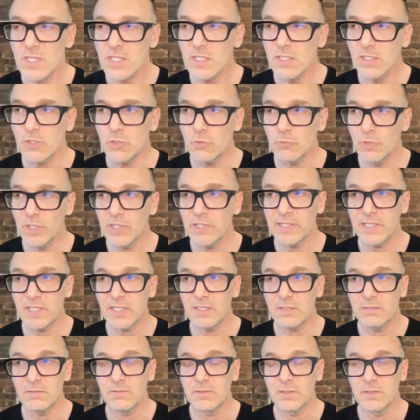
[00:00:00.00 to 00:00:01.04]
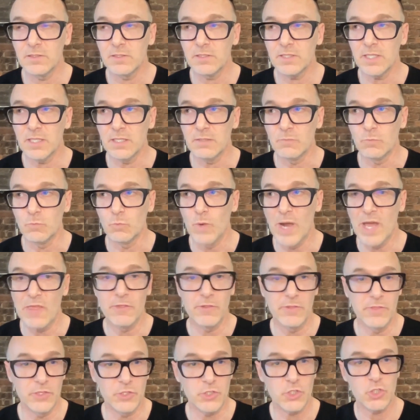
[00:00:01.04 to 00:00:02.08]
you really can can weather
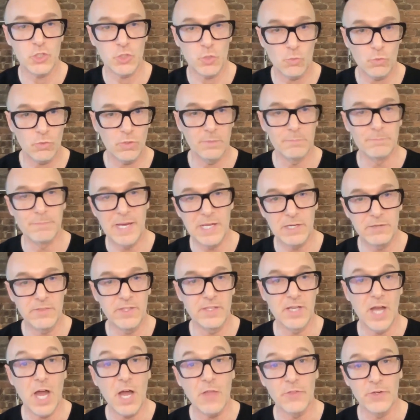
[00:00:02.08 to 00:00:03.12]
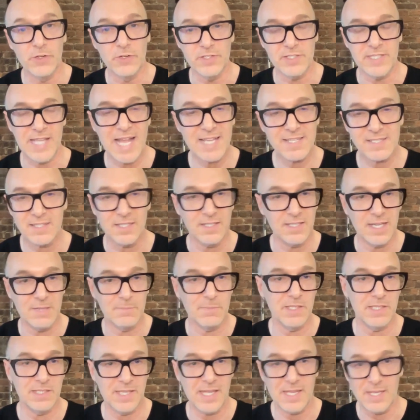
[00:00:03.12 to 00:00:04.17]
the storm better than others. That's the name of
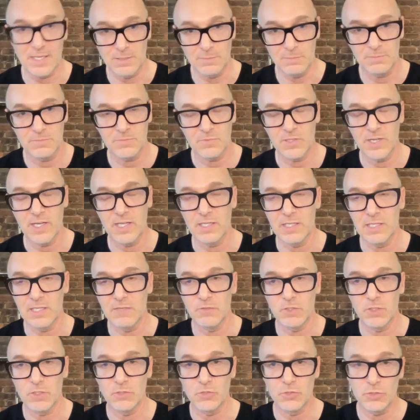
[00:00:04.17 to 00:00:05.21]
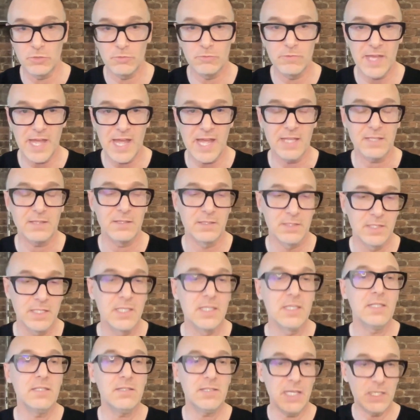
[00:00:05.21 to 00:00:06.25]
the game, right? Yeah. If you can do that,
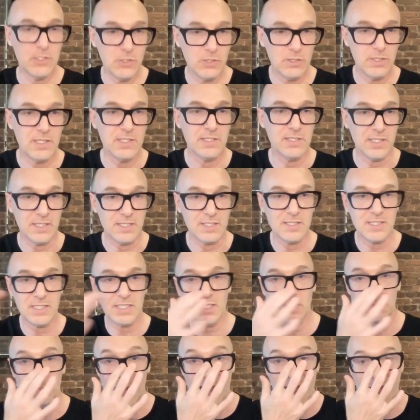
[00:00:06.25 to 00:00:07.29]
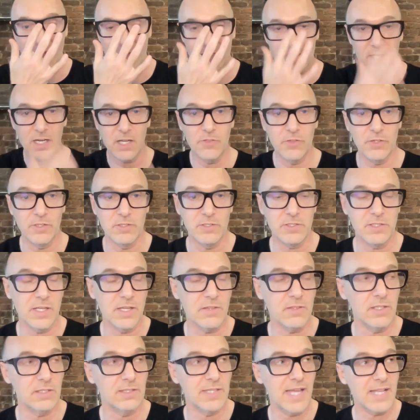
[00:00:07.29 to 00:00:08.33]
then you're going to succeed past others. And I
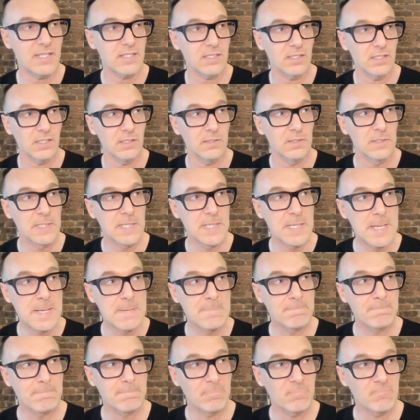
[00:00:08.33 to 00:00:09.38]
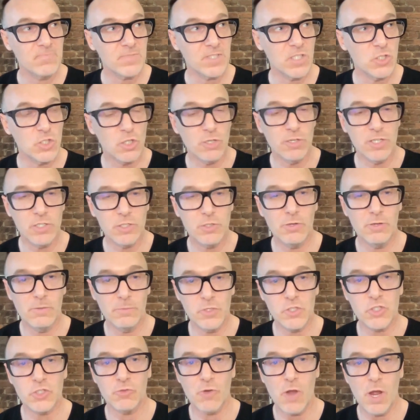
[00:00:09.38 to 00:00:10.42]
think that's a you turn into a, a
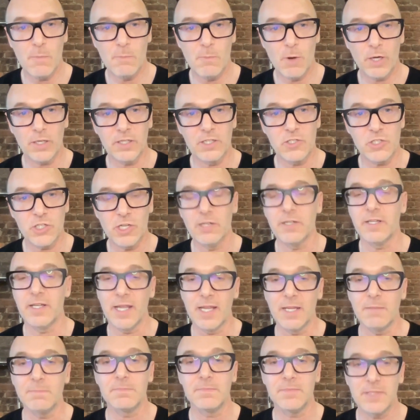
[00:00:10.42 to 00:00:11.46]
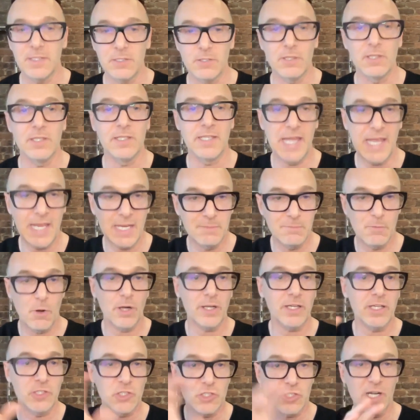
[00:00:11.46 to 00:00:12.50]
strong market share gain. You can gain mm-hmm.
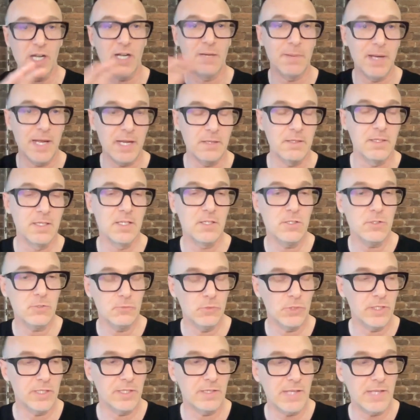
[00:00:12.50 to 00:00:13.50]
market share by really